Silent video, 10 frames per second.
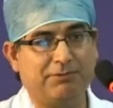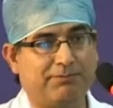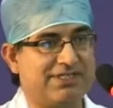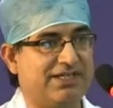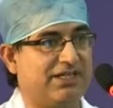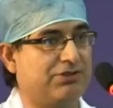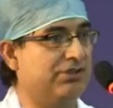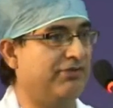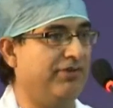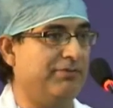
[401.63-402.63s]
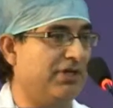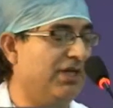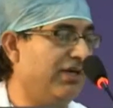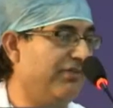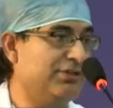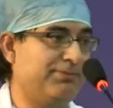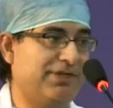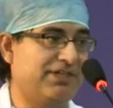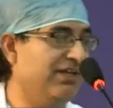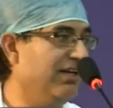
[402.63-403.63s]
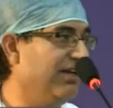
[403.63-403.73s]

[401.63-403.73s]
passing it through the femoral artery, especially in